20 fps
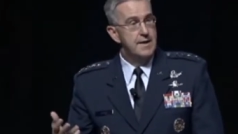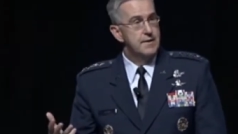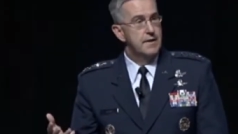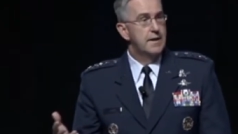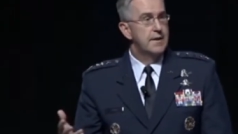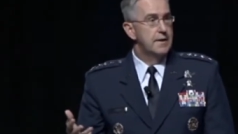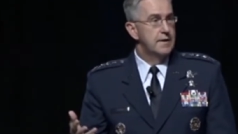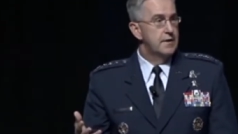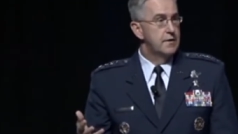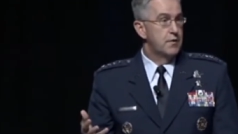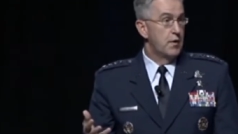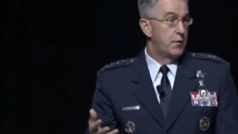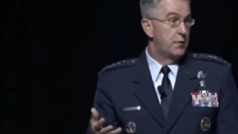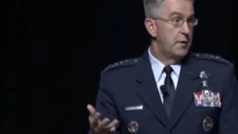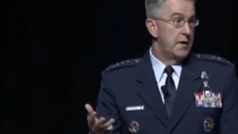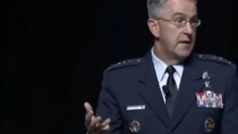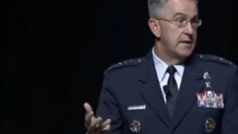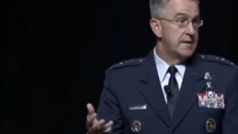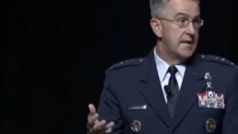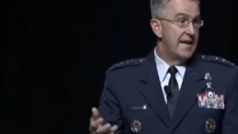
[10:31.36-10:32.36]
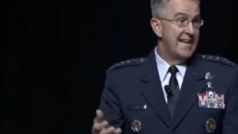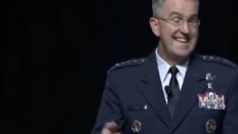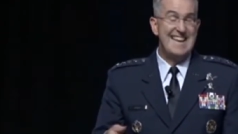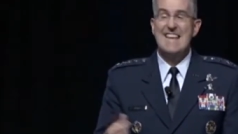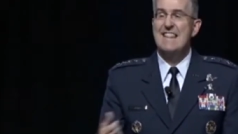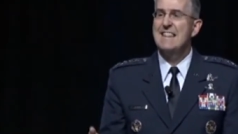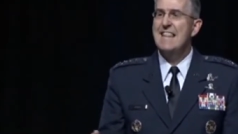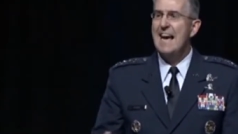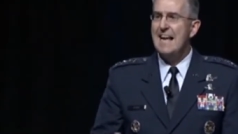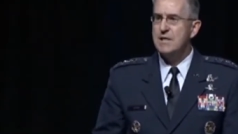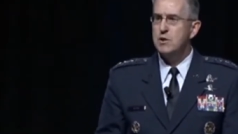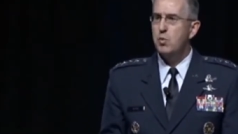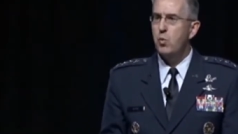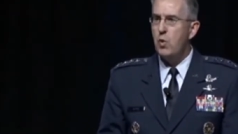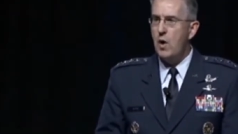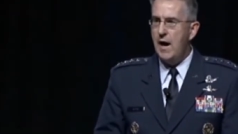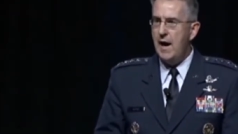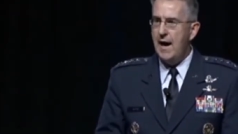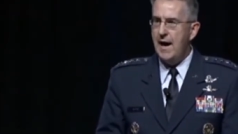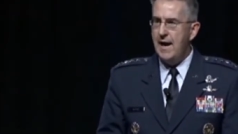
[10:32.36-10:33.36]
The odds of the collision were 3 in 10.
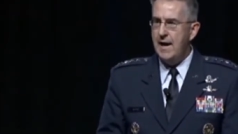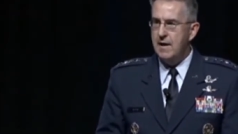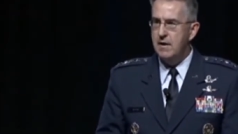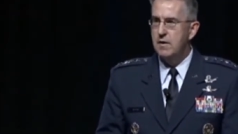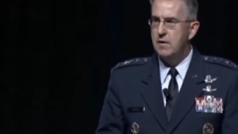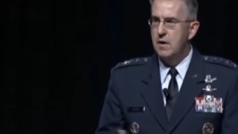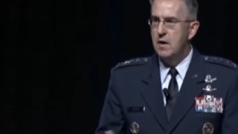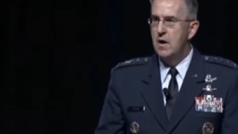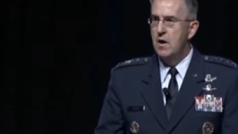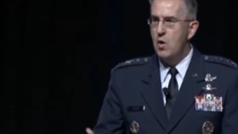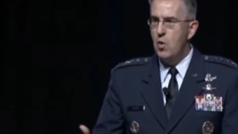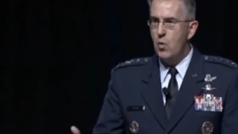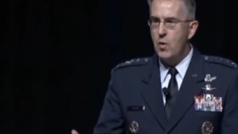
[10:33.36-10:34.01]
That's why